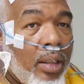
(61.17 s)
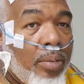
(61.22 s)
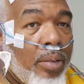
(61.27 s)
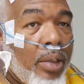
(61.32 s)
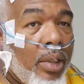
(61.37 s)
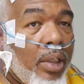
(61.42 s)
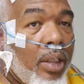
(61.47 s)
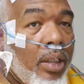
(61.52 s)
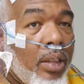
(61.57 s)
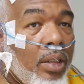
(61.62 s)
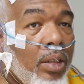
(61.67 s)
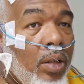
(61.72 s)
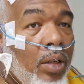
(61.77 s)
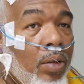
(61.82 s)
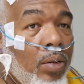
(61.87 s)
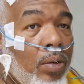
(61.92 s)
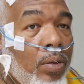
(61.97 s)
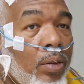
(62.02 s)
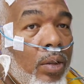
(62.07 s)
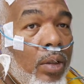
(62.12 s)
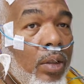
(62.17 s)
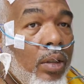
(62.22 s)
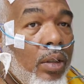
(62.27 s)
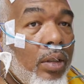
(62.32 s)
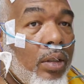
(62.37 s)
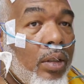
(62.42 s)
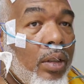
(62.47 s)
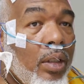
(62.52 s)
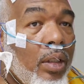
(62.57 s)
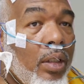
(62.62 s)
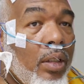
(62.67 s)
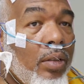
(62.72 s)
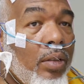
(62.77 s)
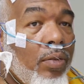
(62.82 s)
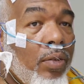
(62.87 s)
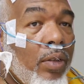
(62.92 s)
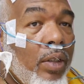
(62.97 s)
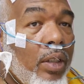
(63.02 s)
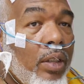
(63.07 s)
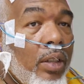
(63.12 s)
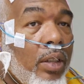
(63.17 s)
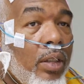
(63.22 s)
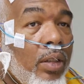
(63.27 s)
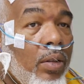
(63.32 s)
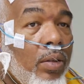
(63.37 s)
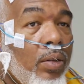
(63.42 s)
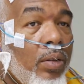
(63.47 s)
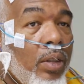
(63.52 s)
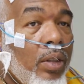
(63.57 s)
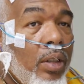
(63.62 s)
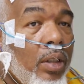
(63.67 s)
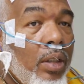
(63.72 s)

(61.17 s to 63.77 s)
It is cold. It is freezing cold in